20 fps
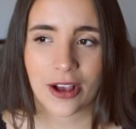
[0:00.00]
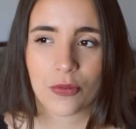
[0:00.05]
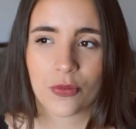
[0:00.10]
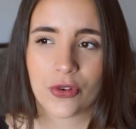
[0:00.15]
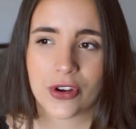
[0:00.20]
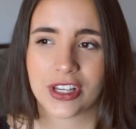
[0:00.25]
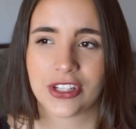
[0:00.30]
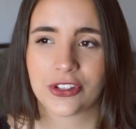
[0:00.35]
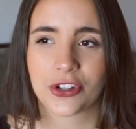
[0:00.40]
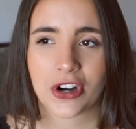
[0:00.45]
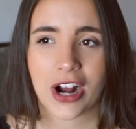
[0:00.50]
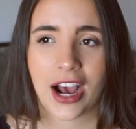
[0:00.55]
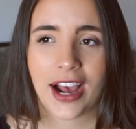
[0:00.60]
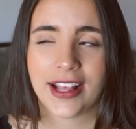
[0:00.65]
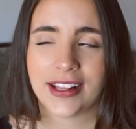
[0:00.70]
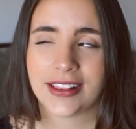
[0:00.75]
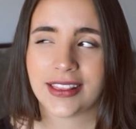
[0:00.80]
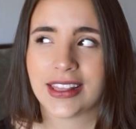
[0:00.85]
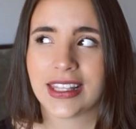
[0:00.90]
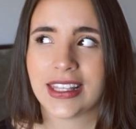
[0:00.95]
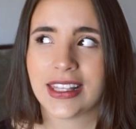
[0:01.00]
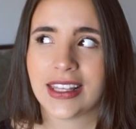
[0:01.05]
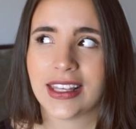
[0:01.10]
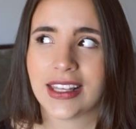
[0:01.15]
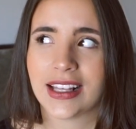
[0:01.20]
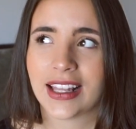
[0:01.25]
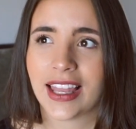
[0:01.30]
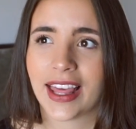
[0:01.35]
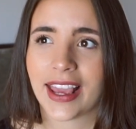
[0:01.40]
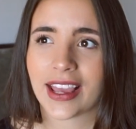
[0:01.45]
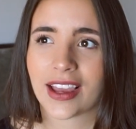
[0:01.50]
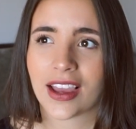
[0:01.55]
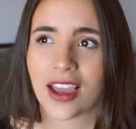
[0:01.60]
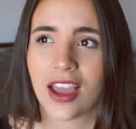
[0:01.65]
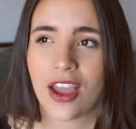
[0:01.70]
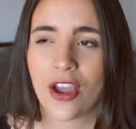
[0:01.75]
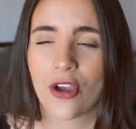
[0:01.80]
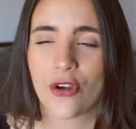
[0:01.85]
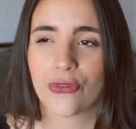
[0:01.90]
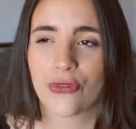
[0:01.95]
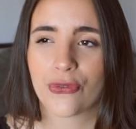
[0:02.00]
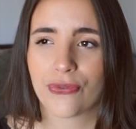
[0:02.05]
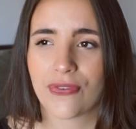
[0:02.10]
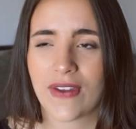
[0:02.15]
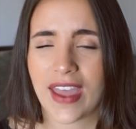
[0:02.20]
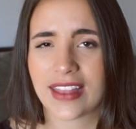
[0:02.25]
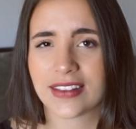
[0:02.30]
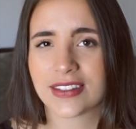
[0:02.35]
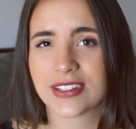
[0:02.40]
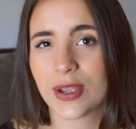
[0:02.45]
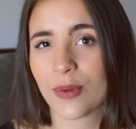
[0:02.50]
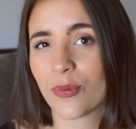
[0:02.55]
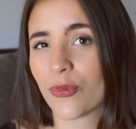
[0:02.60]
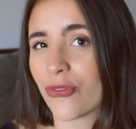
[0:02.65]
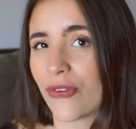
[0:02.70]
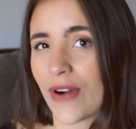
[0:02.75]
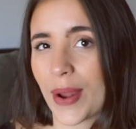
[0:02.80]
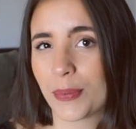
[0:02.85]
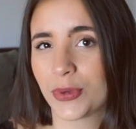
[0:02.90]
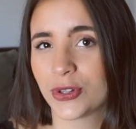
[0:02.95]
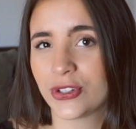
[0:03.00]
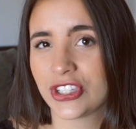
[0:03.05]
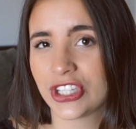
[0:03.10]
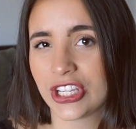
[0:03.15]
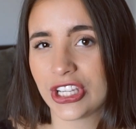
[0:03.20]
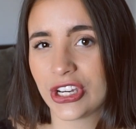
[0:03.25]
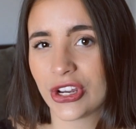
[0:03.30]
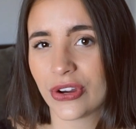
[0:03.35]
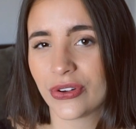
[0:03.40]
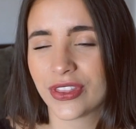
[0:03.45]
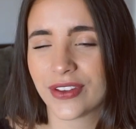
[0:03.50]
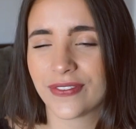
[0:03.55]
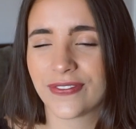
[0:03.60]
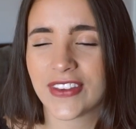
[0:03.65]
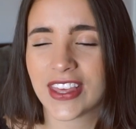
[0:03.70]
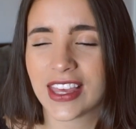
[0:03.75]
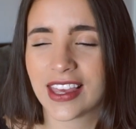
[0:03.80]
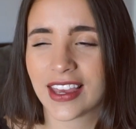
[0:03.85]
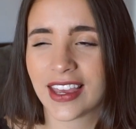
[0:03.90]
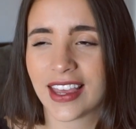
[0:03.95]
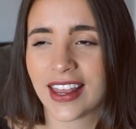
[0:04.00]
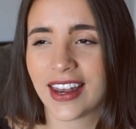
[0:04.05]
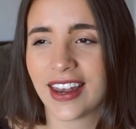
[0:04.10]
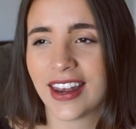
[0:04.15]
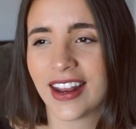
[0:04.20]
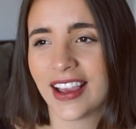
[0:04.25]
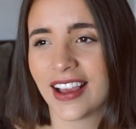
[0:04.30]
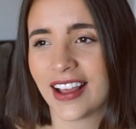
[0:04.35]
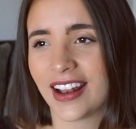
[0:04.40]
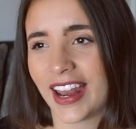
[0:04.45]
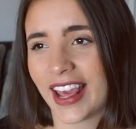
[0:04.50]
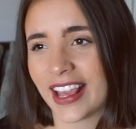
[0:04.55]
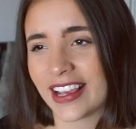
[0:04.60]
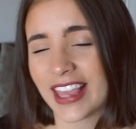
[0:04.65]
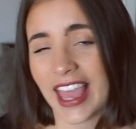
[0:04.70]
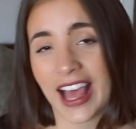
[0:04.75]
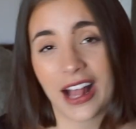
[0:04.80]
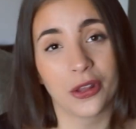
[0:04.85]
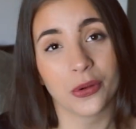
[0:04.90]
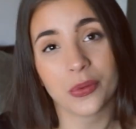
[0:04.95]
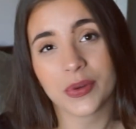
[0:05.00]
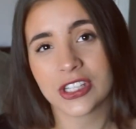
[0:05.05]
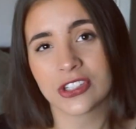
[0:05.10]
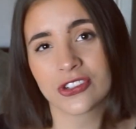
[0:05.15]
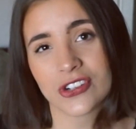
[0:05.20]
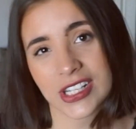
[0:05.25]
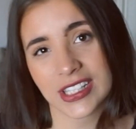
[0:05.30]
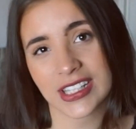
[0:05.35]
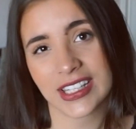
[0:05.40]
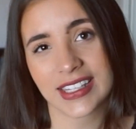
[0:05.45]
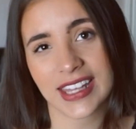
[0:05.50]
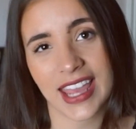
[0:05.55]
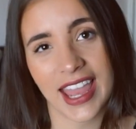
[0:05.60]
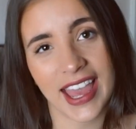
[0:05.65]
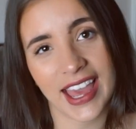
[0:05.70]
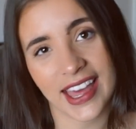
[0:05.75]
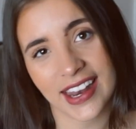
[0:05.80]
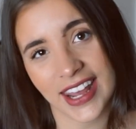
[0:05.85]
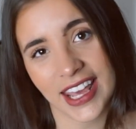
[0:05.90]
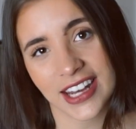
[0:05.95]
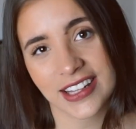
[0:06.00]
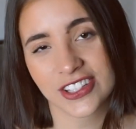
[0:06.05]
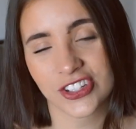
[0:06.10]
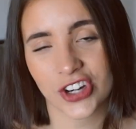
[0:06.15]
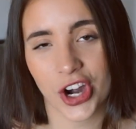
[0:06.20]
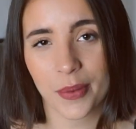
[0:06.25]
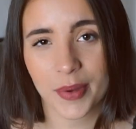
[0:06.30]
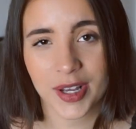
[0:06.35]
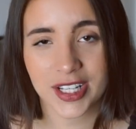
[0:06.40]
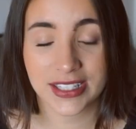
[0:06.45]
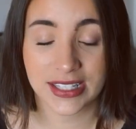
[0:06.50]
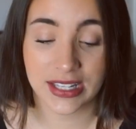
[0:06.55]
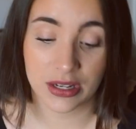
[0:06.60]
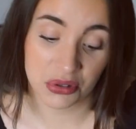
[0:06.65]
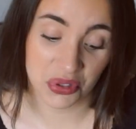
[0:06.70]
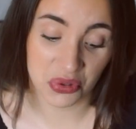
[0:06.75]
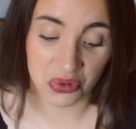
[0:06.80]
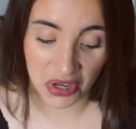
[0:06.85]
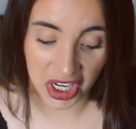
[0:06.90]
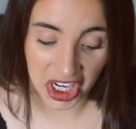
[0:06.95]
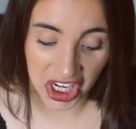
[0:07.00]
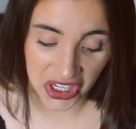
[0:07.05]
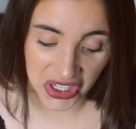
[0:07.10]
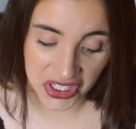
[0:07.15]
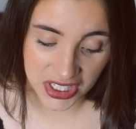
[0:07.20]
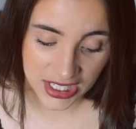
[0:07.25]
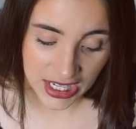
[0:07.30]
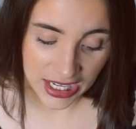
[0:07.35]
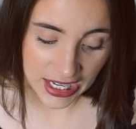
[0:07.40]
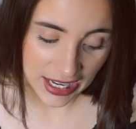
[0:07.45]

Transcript: We tried the like Phantom Frappuccino, the vegan like Halloween drink that they had at Starbucks. That was really good.